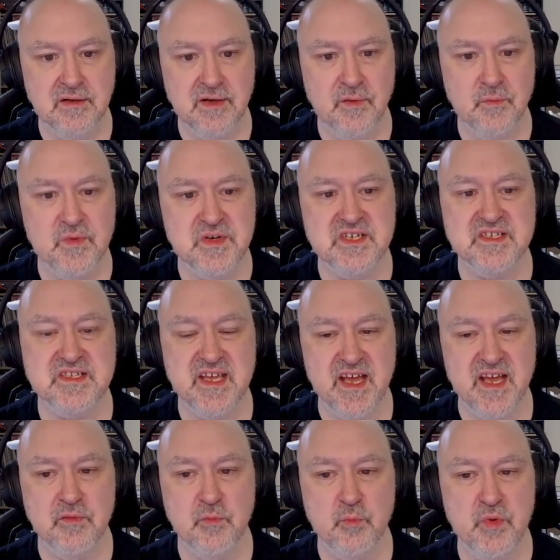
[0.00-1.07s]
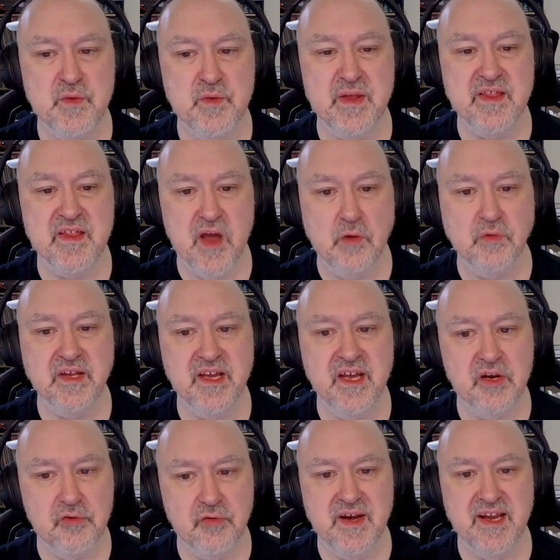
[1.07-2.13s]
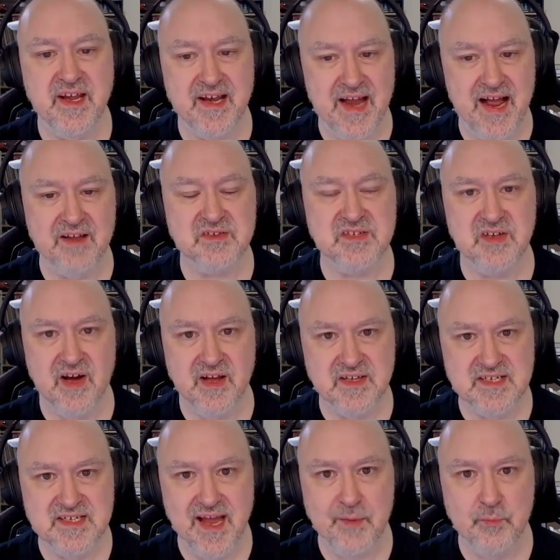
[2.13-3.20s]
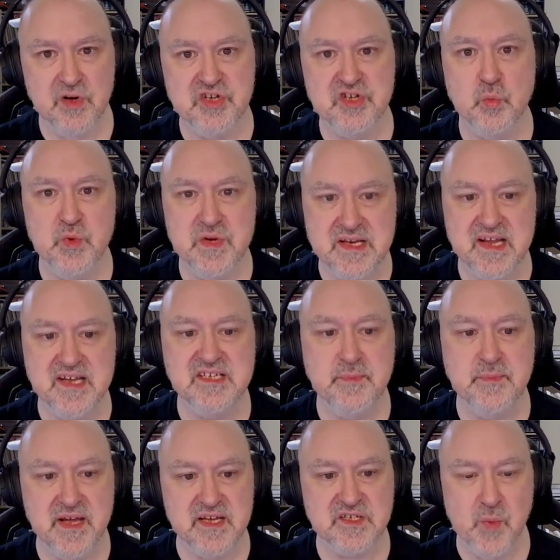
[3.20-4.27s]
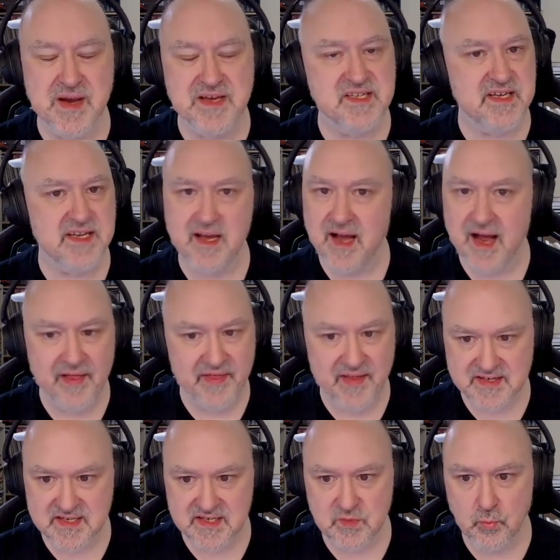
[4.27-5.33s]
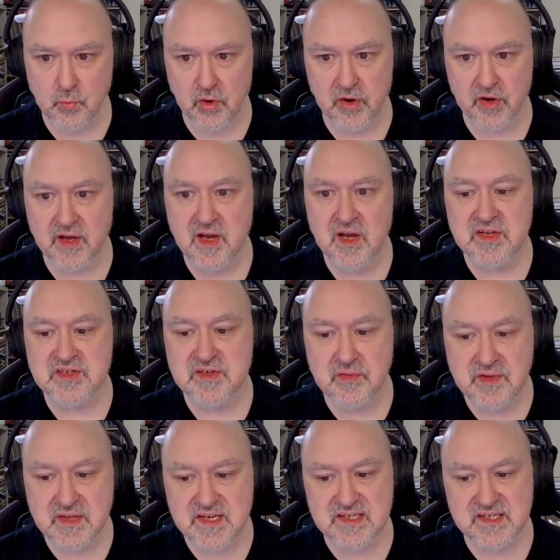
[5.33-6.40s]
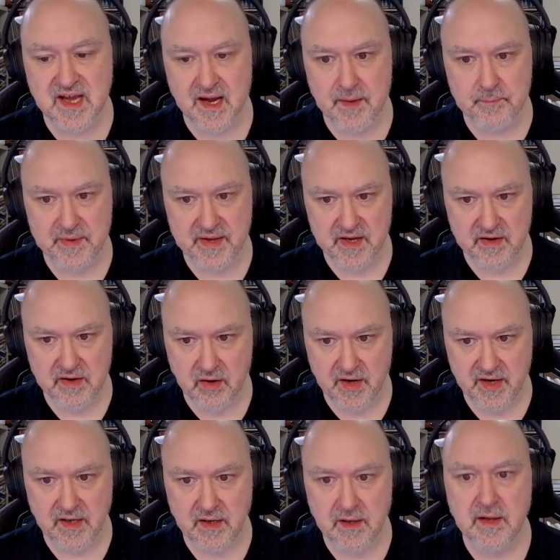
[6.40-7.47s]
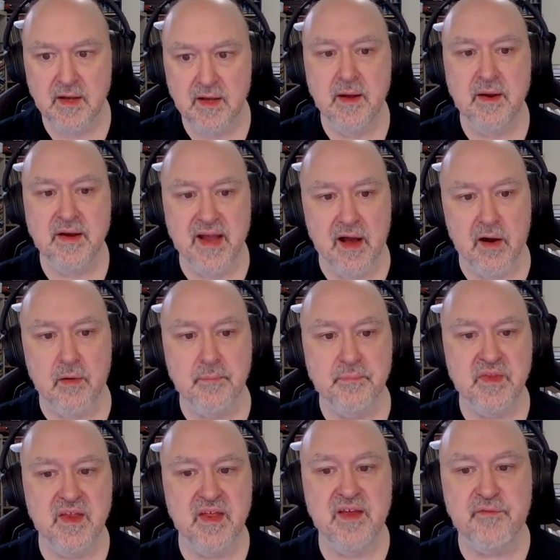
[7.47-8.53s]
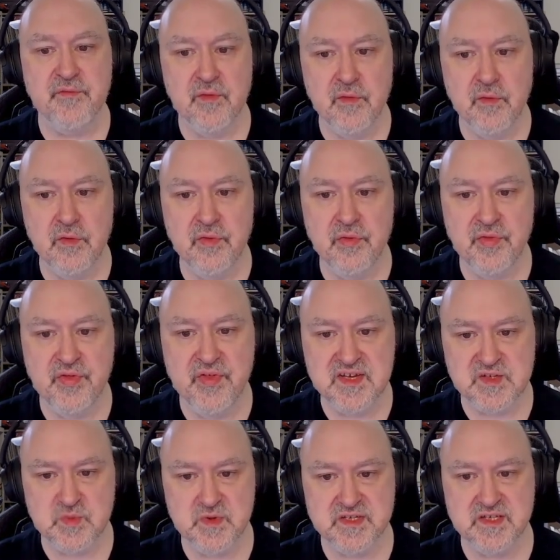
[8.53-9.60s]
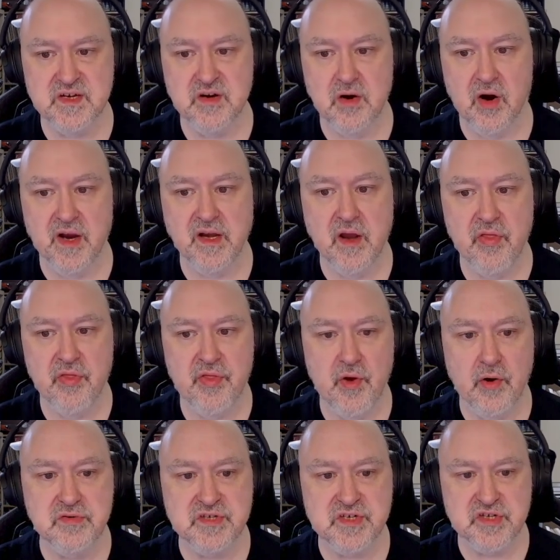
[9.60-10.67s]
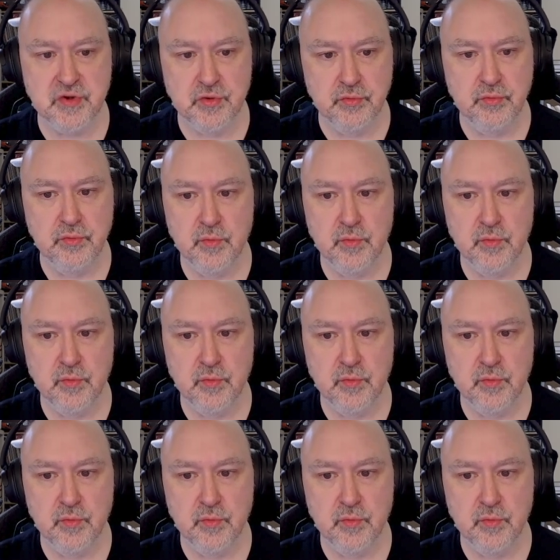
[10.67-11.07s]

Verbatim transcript: which is the would be the only ingredient outside the sandwich would need to be a 20 and that doesn't work. So this can't be a 9. Now, if this was the 9, those two